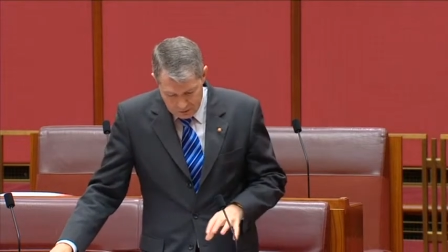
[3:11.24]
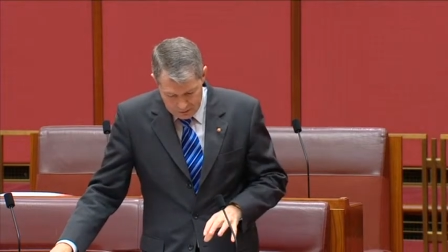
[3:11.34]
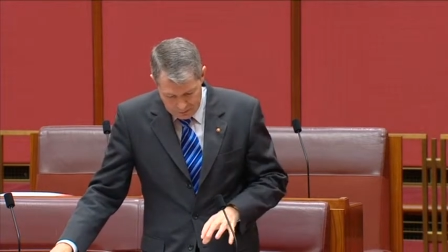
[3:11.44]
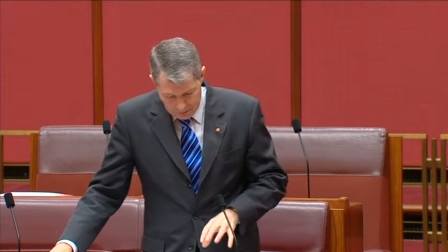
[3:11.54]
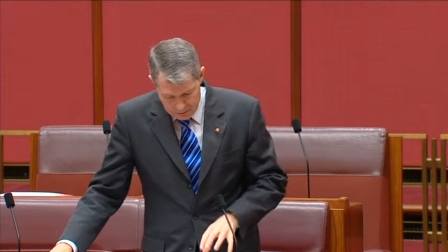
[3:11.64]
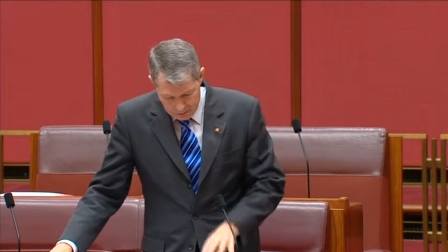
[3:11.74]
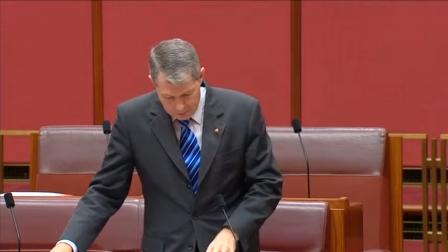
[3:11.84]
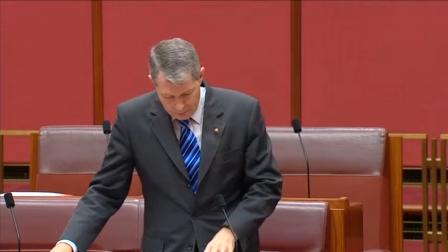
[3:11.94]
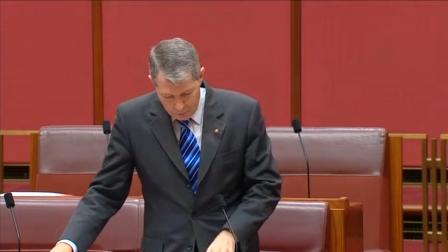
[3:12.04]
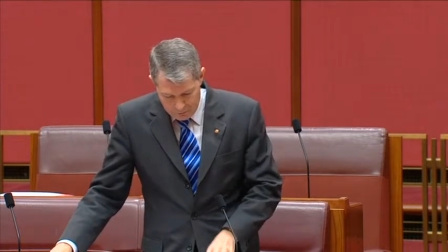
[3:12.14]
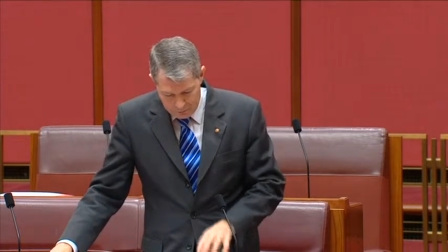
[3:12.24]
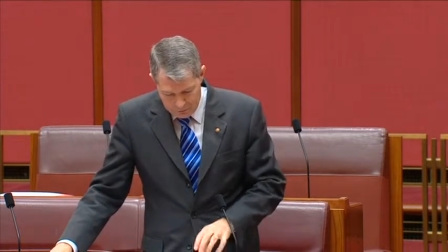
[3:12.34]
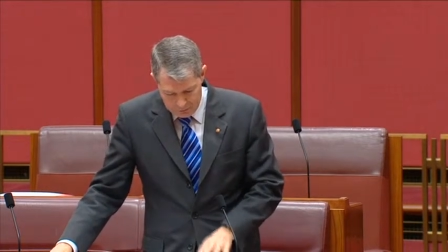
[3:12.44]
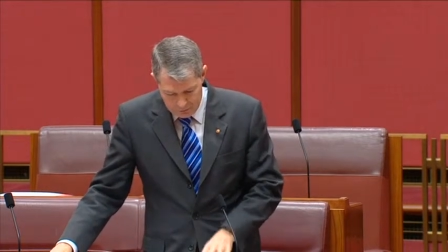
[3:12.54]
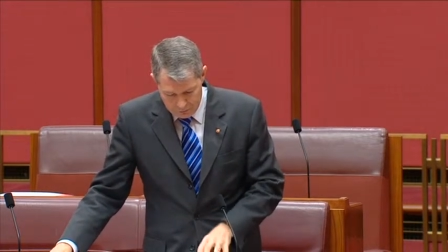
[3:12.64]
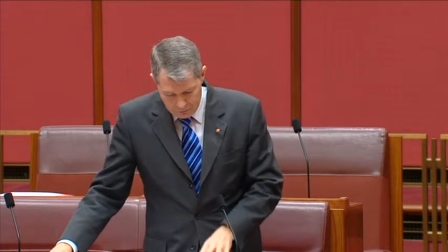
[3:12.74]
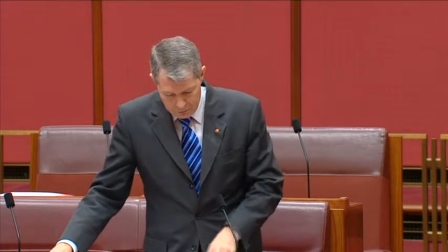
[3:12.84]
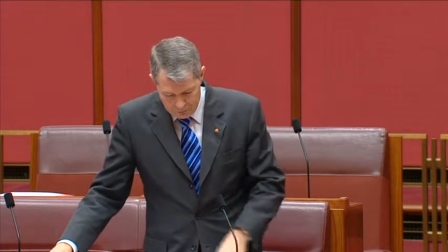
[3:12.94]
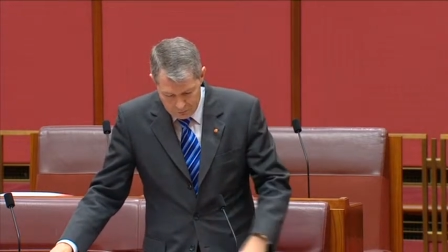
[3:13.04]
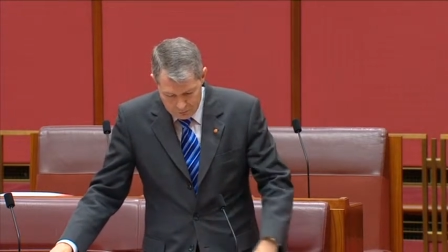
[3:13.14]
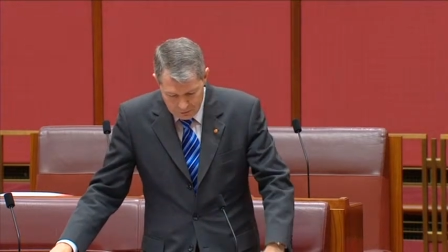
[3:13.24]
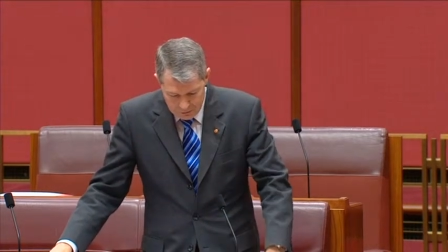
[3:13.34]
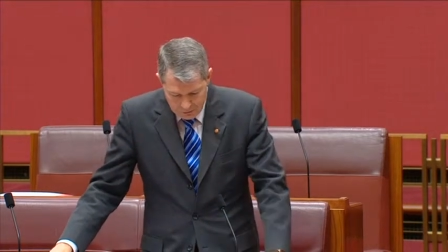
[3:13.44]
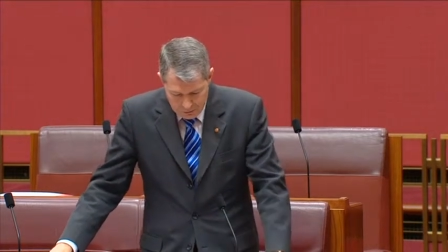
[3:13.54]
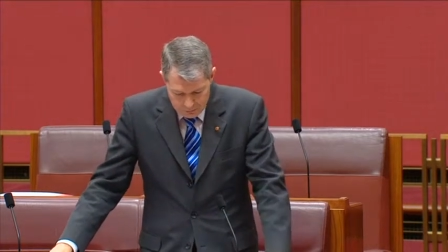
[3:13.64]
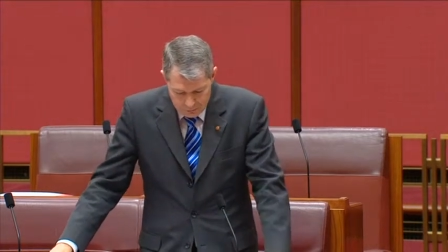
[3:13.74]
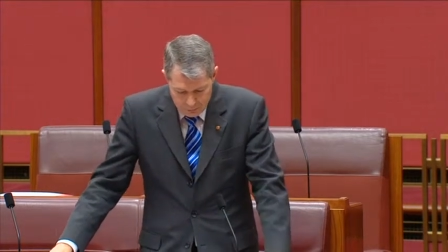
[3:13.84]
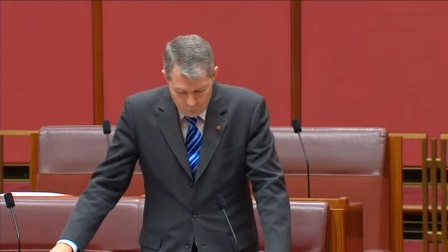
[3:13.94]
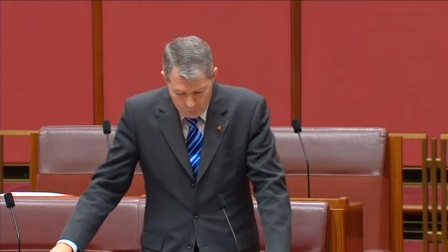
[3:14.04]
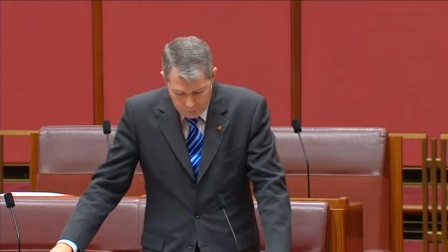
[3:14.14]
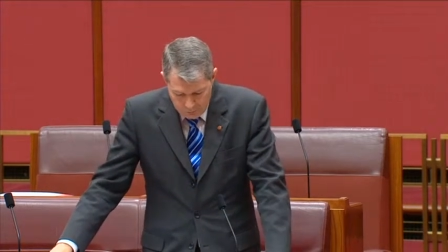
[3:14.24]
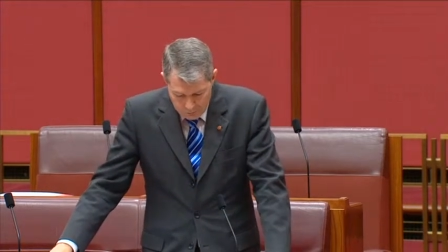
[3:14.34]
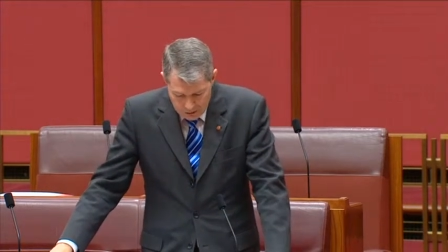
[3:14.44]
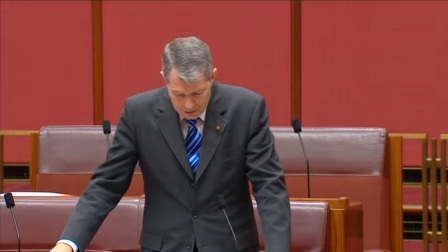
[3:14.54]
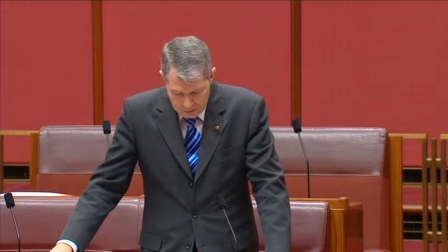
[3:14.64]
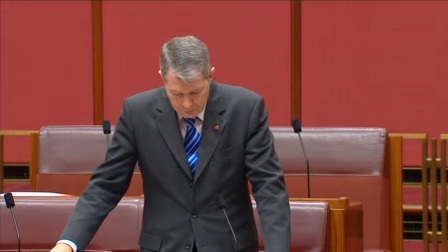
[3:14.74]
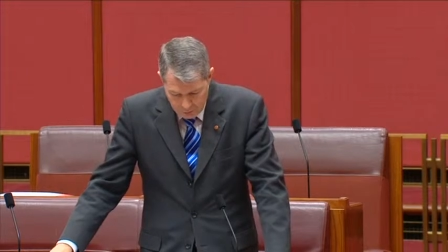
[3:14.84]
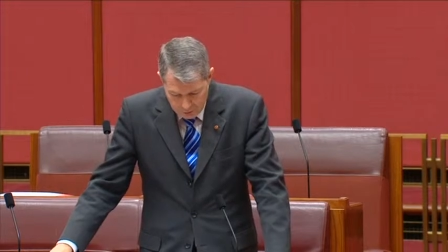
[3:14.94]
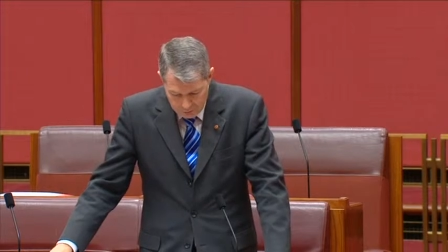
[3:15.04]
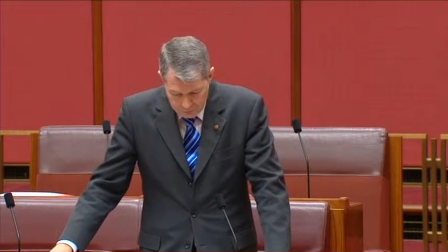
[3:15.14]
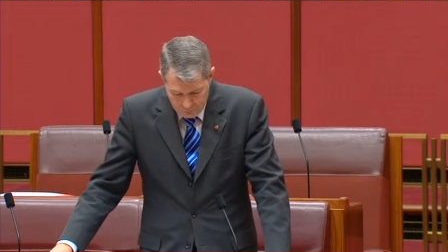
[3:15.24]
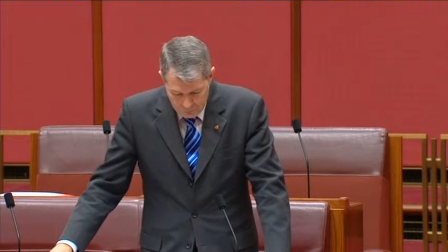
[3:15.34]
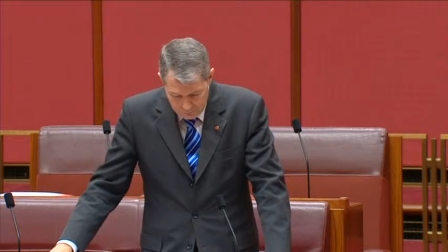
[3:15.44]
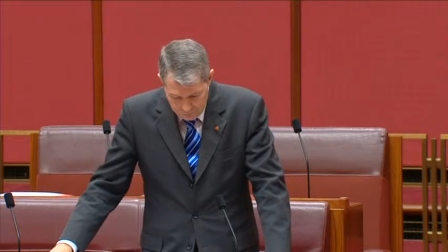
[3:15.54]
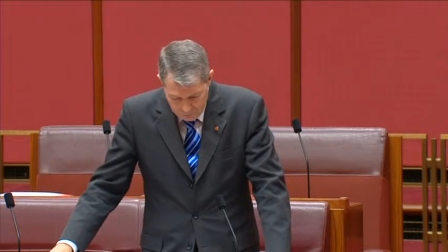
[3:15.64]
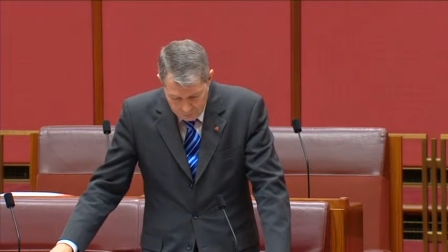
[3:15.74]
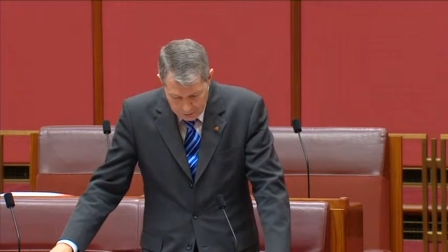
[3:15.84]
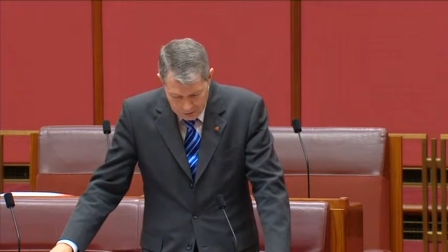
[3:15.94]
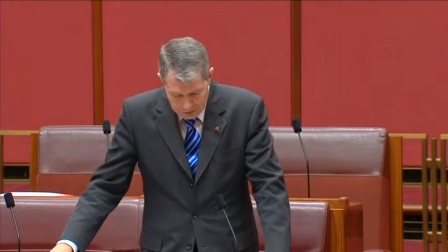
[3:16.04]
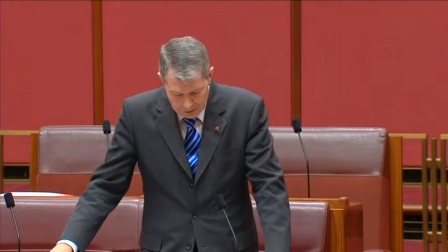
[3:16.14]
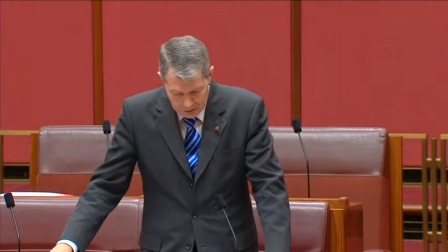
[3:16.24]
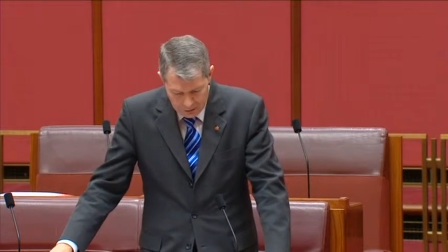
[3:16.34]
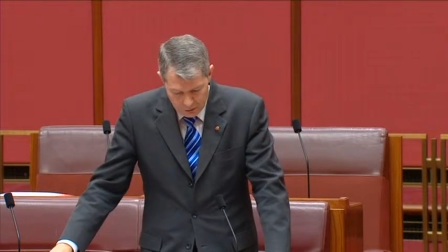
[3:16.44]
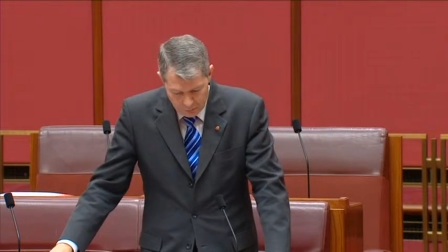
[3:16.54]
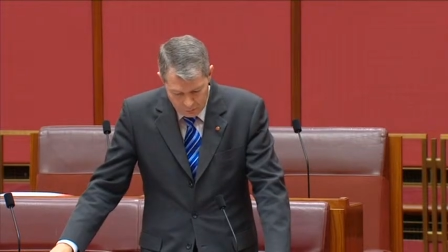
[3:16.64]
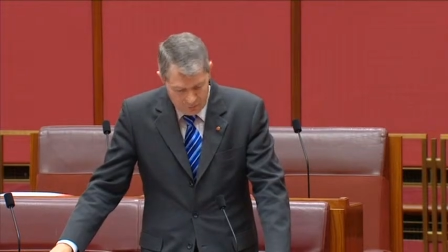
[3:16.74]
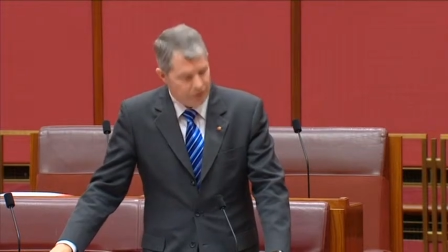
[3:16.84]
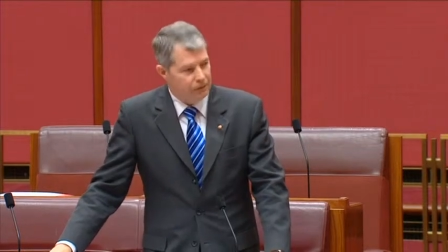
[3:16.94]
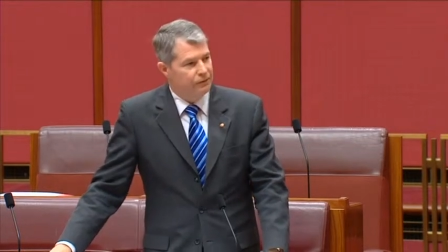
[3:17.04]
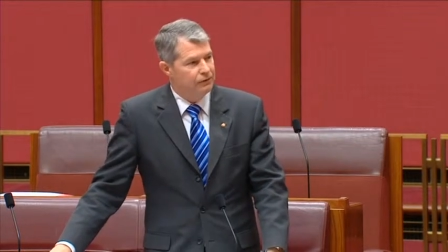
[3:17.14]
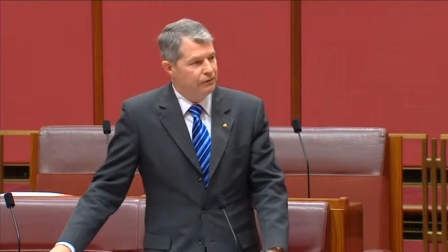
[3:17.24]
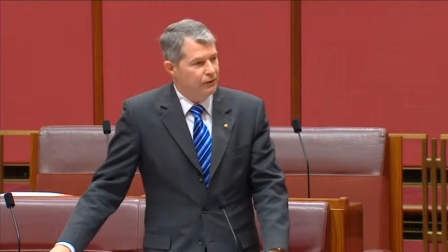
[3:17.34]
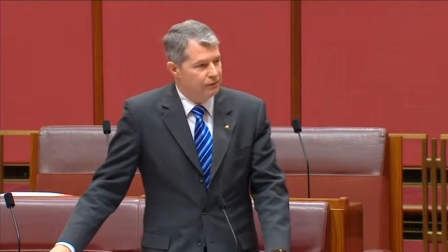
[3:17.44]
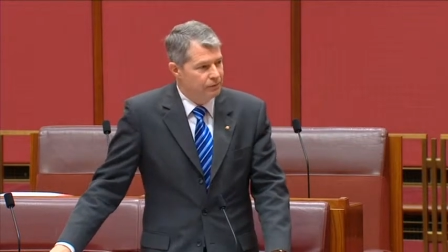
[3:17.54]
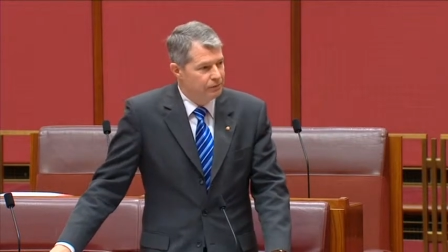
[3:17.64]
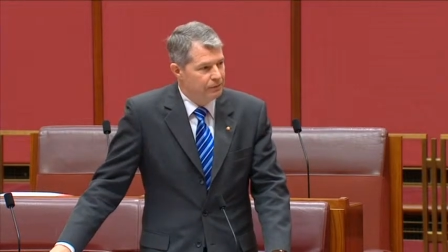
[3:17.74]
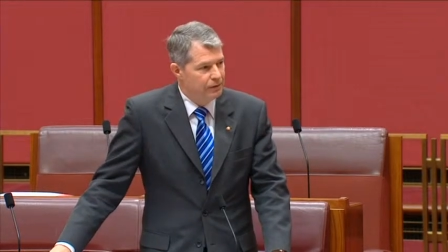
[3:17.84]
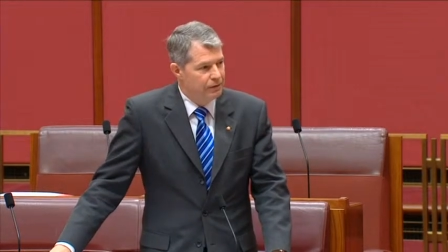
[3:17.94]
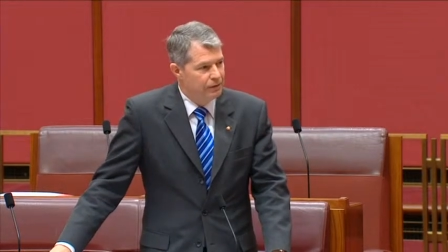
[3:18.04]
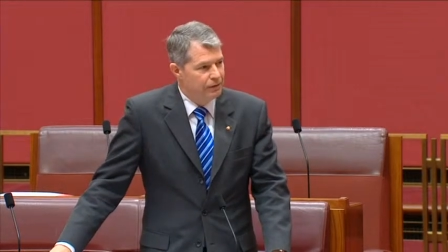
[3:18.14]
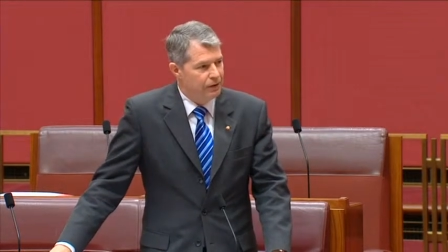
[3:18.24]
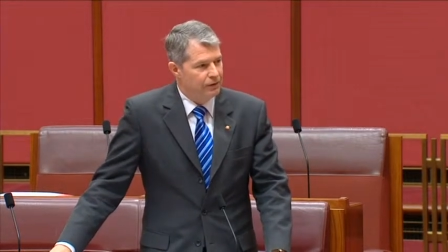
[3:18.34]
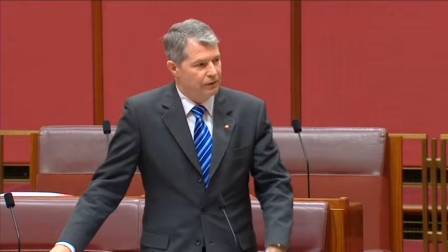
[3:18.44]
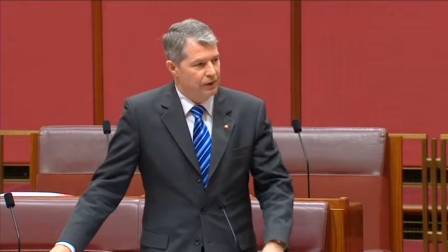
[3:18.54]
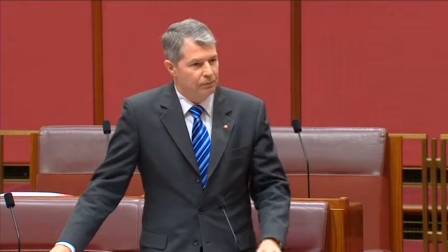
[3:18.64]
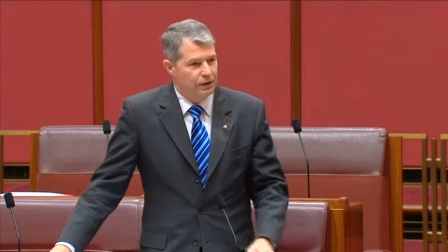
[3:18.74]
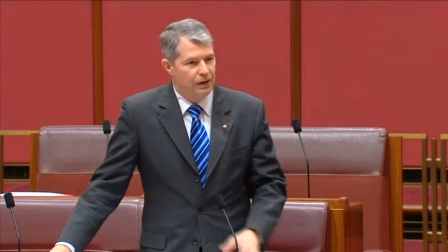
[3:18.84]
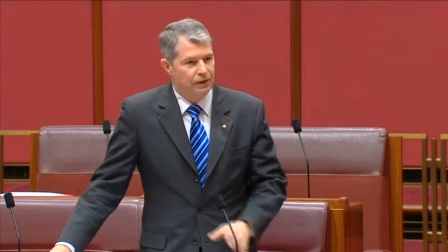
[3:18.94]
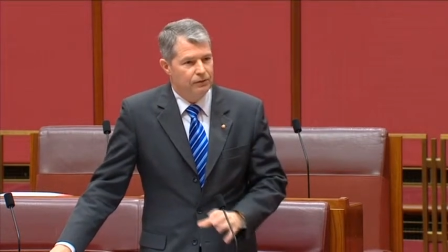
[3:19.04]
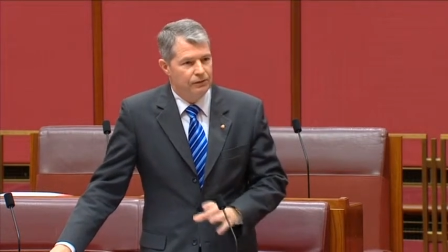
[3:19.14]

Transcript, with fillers: had inappropriately sent personal details of more than 300 workers to a third party without consent. Now, the company has